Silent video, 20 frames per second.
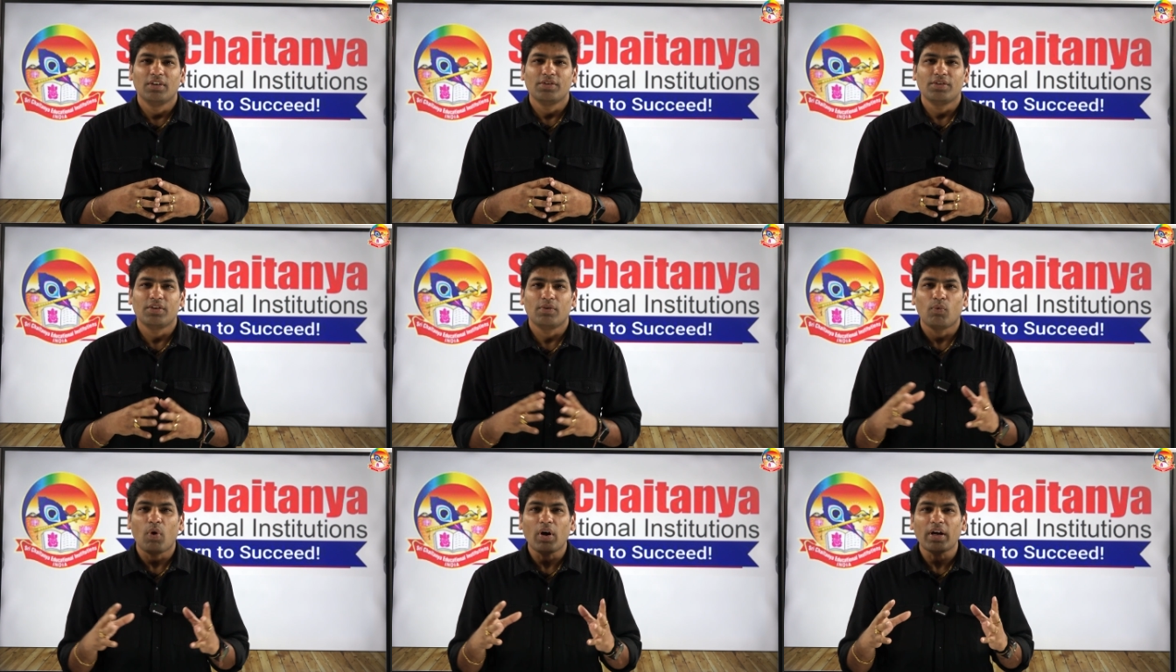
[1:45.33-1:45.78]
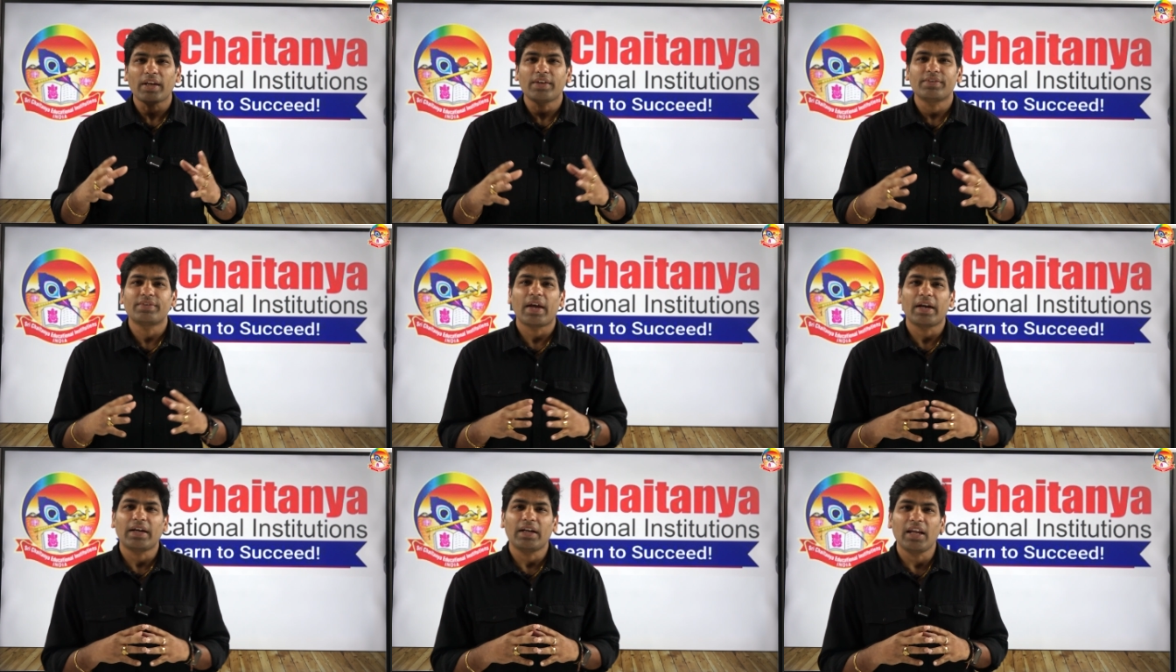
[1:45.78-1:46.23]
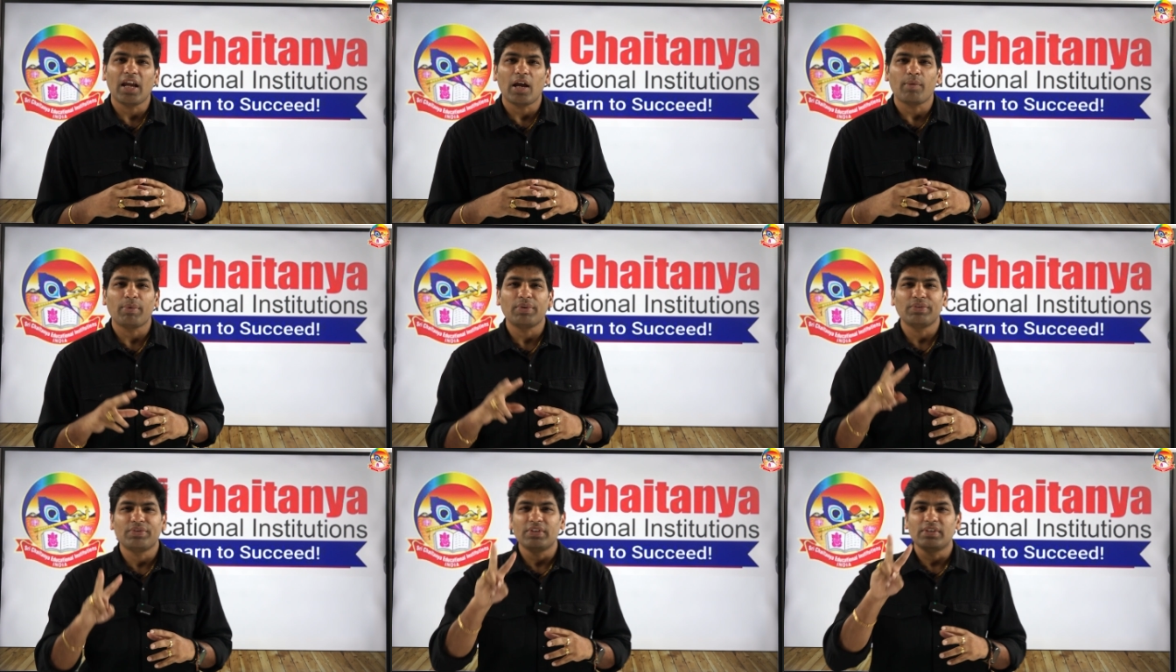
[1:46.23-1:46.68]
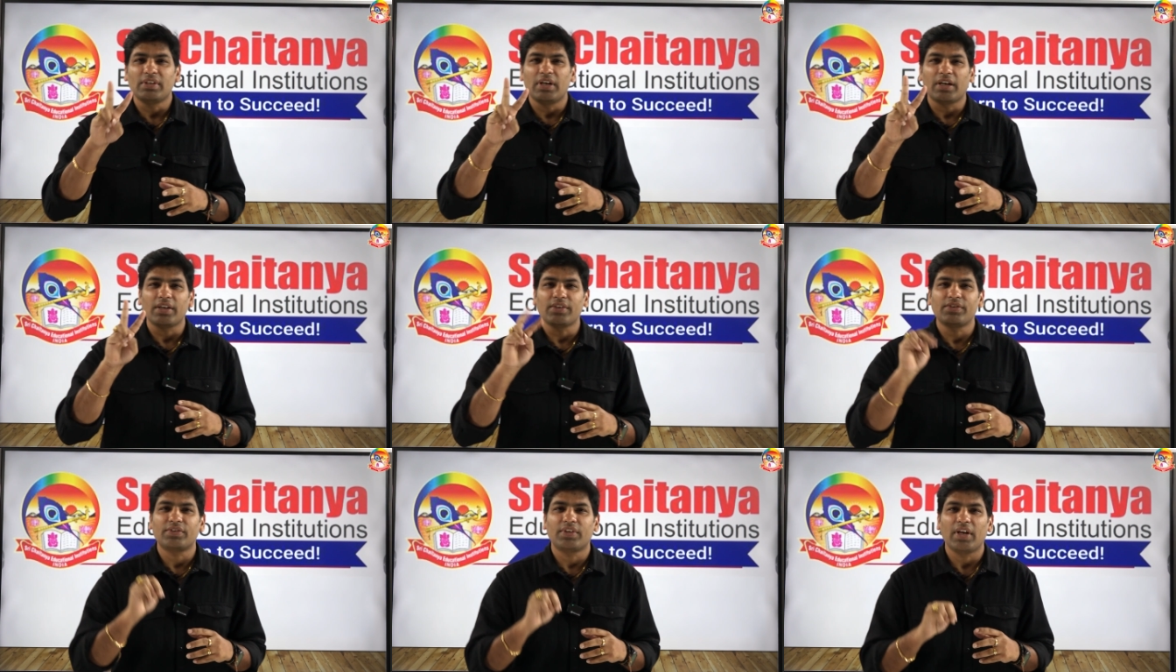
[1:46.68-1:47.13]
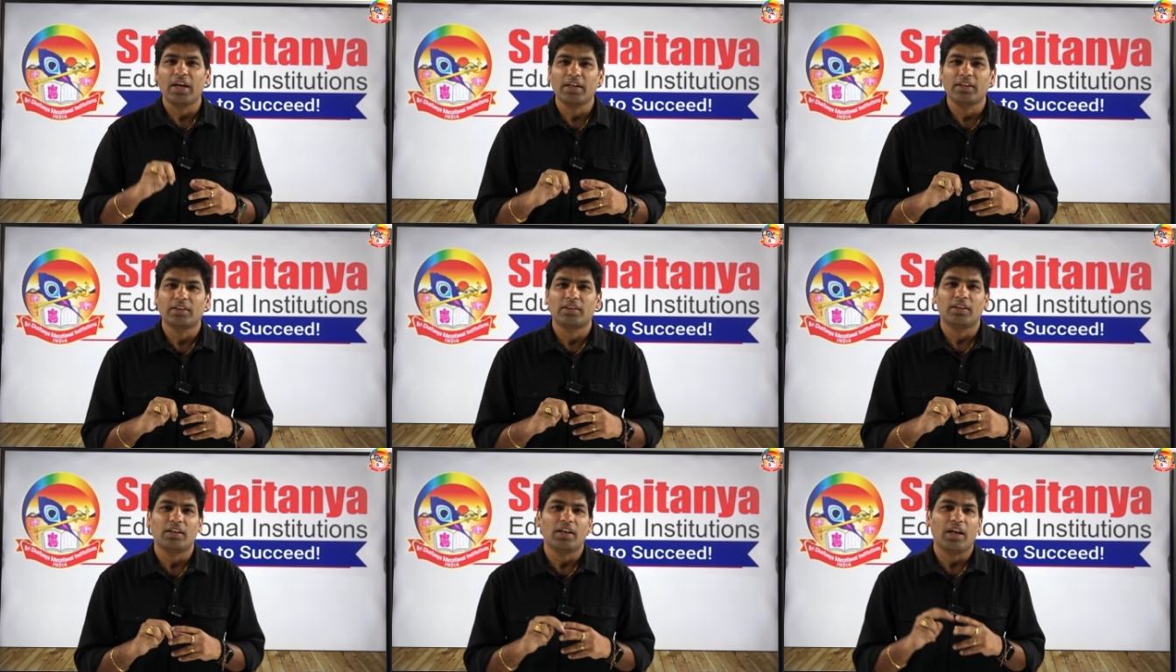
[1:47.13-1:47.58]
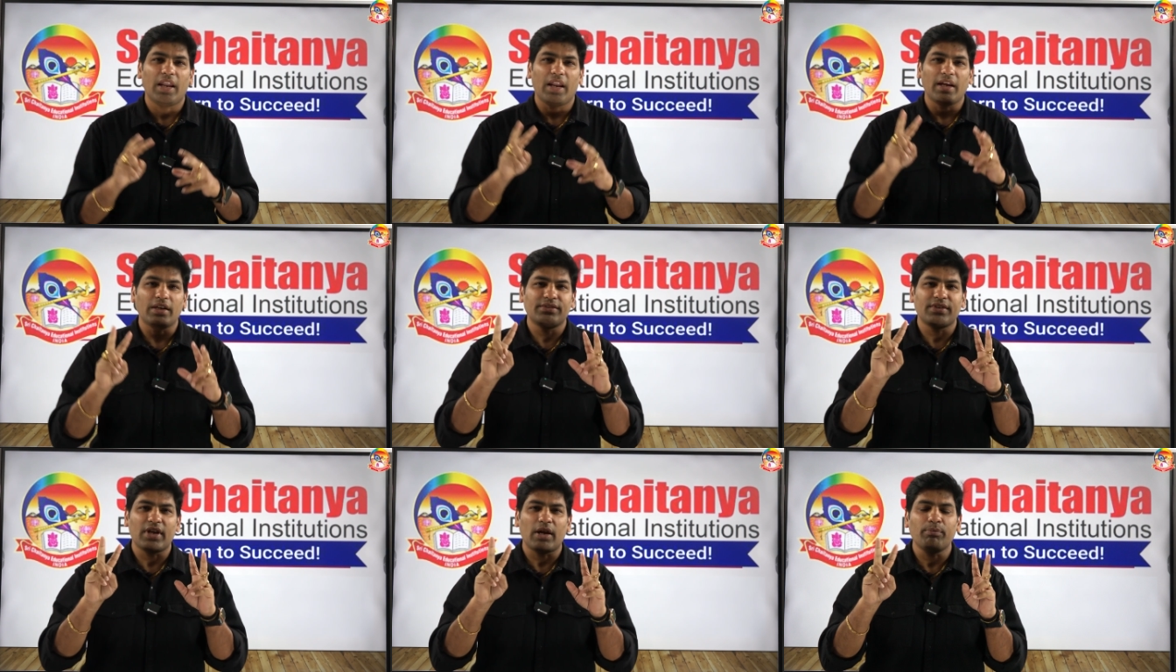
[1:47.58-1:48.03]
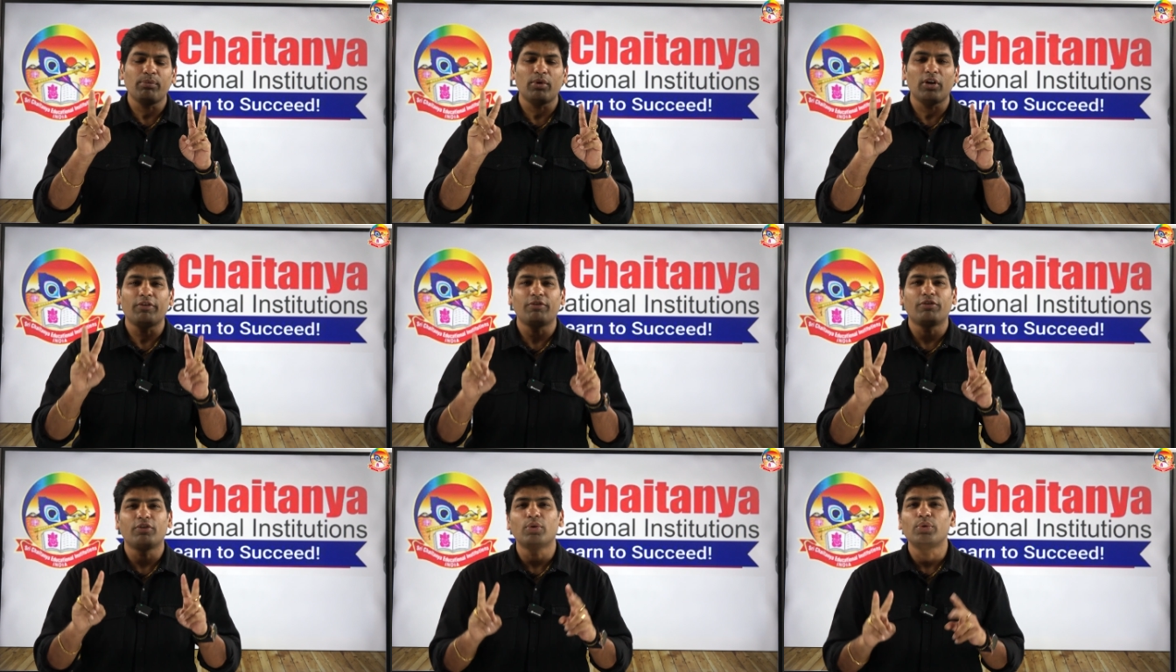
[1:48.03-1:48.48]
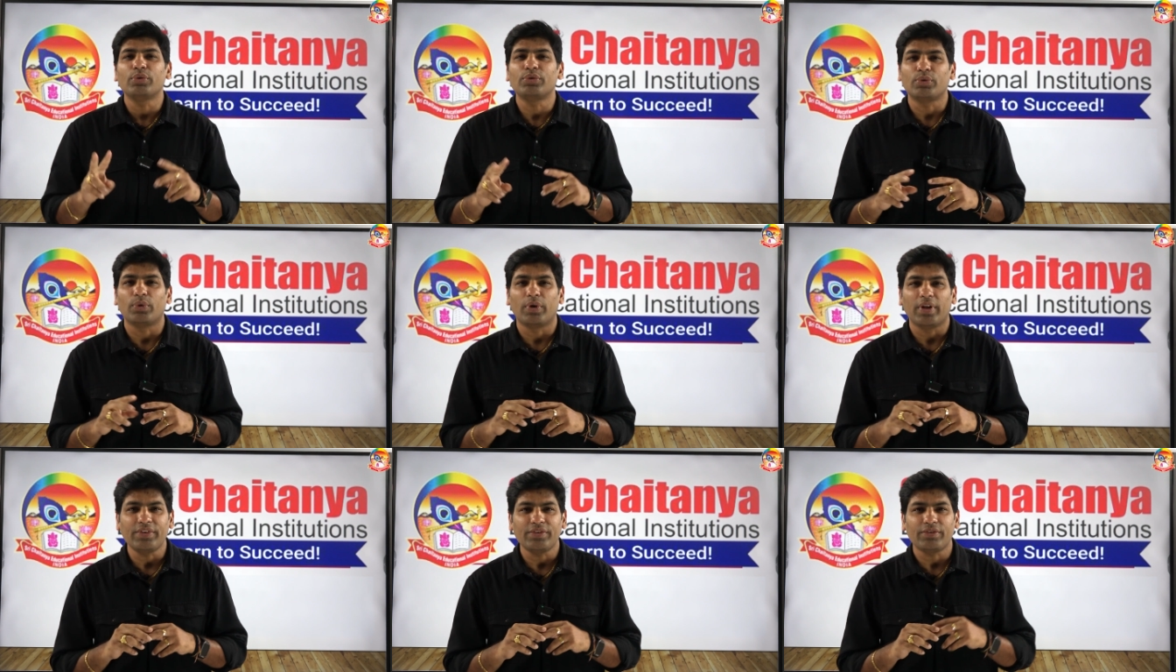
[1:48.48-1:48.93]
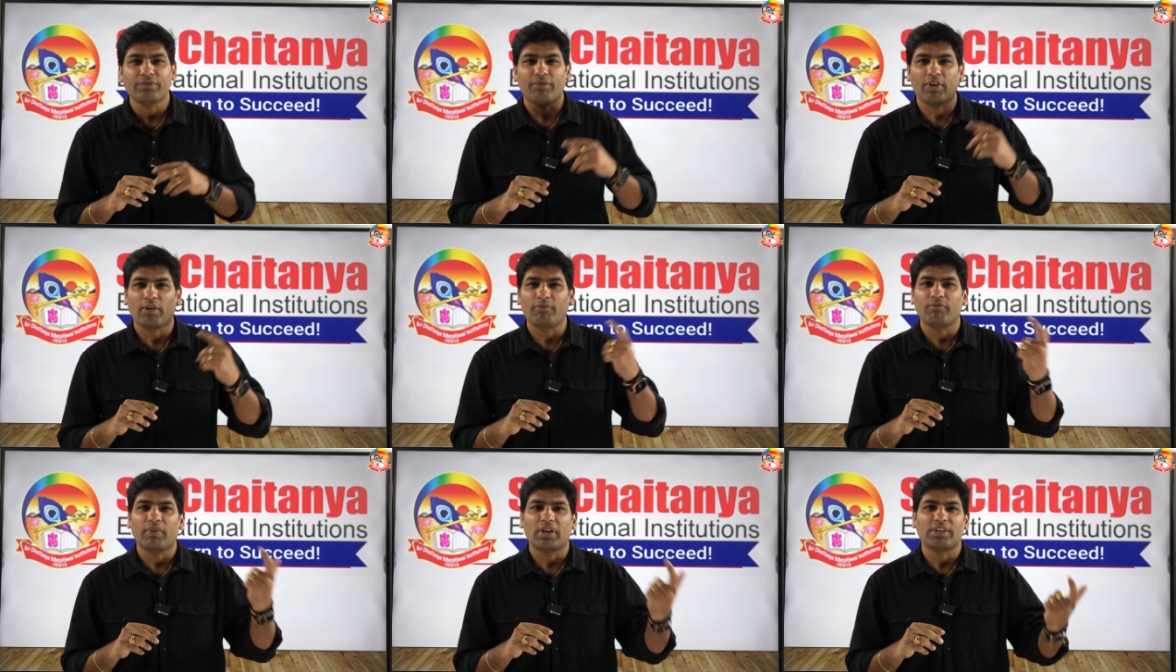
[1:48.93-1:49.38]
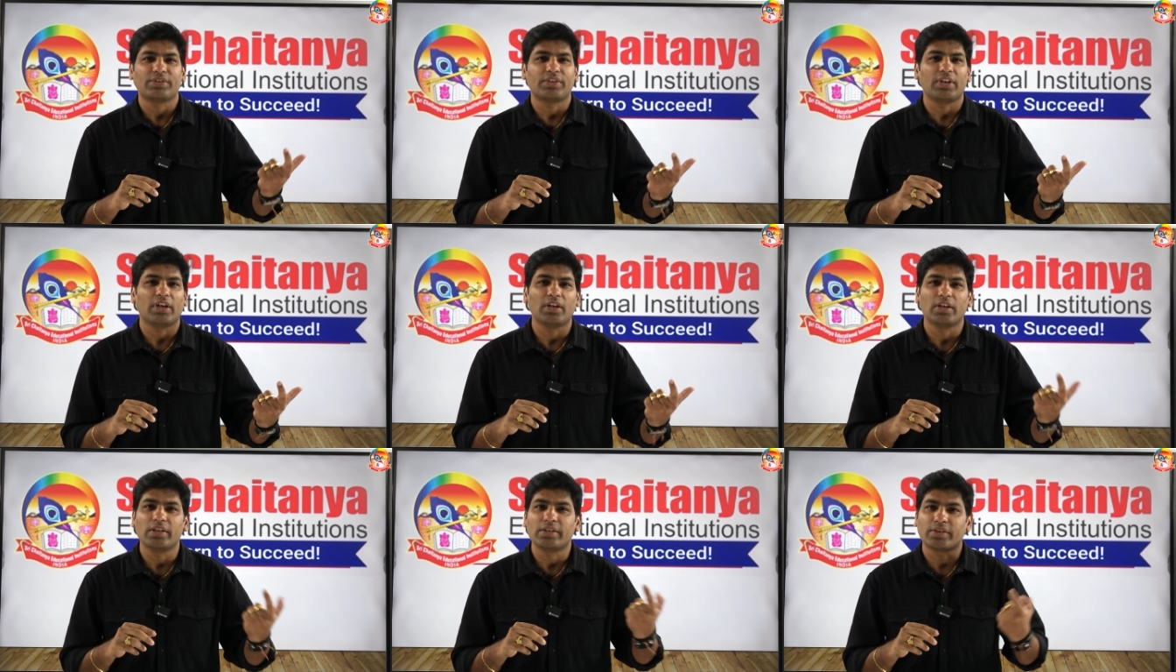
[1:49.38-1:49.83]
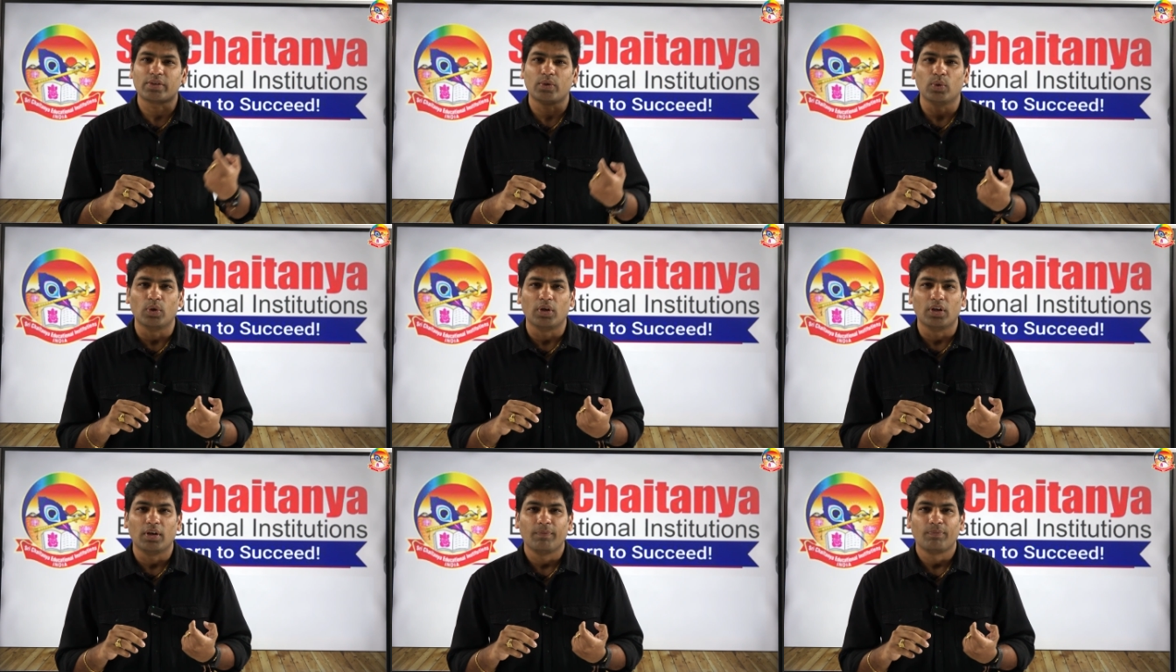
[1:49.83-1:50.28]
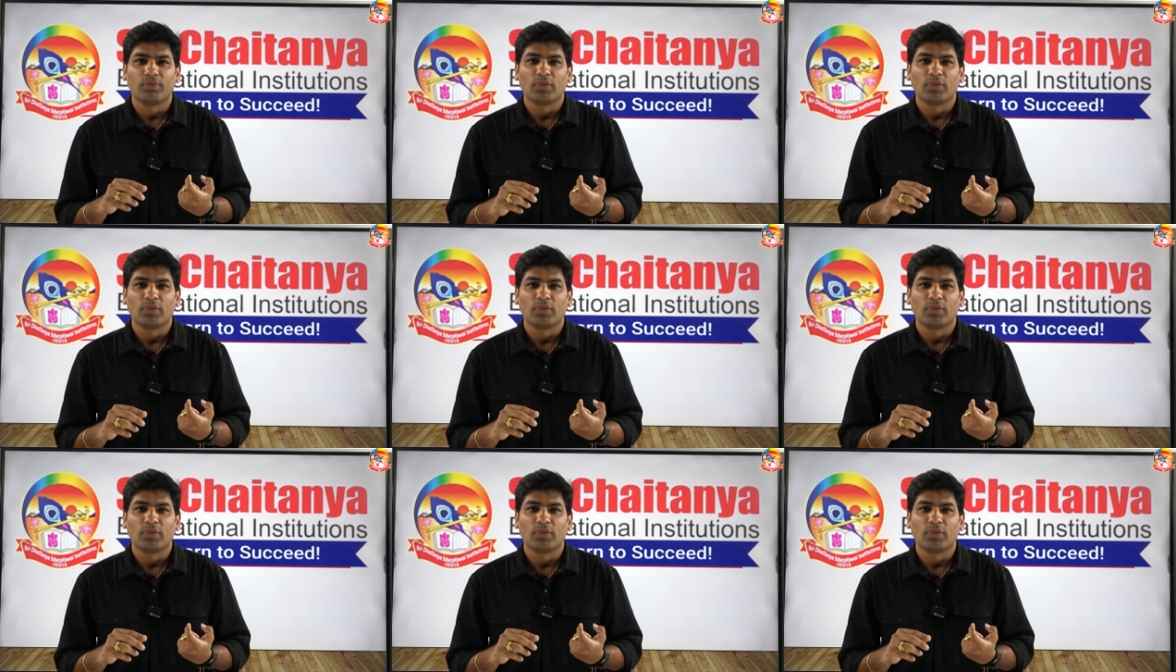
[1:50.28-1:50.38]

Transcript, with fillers: See, what exactly happens is, let us take an example of two students from one single school.